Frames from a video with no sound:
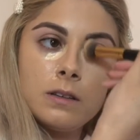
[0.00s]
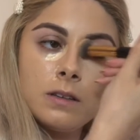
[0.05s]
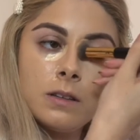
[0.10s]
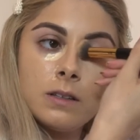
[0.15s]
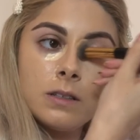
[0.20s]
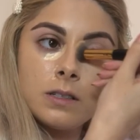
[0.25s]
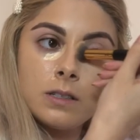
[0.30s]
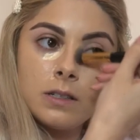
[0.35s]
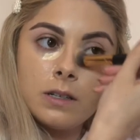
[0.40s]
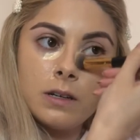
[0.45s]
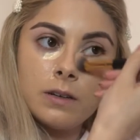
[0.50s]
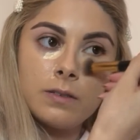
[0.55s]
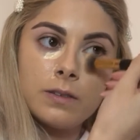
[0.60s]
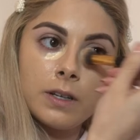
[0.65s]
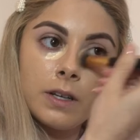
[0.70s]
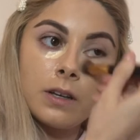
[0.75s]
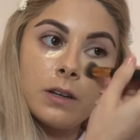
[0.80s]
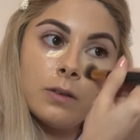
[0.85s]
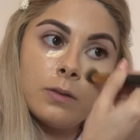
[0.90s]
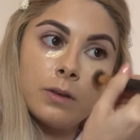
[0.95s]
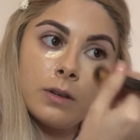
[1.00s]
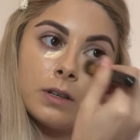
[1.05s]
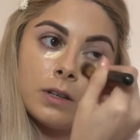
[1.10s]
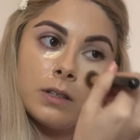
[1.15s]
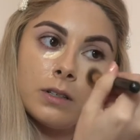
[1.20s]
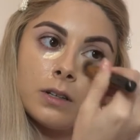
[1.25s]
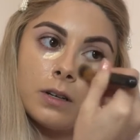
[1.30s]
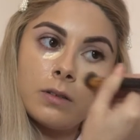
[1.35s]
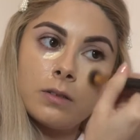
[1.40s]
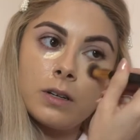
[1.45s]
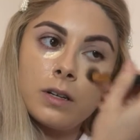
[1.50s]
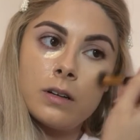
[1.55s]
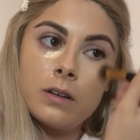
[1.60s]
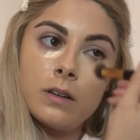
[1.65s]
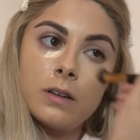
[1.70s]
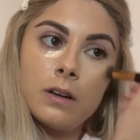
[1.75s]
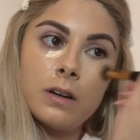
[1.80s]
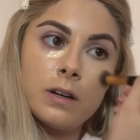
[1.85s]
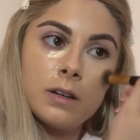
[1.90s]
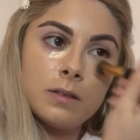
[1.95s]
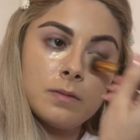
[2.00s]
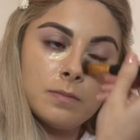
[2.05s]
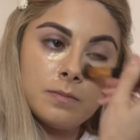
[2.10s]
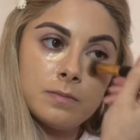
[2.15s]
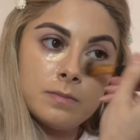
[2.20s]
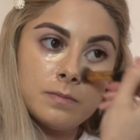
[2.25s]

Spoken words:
this stuff, like, you really don't need a lot.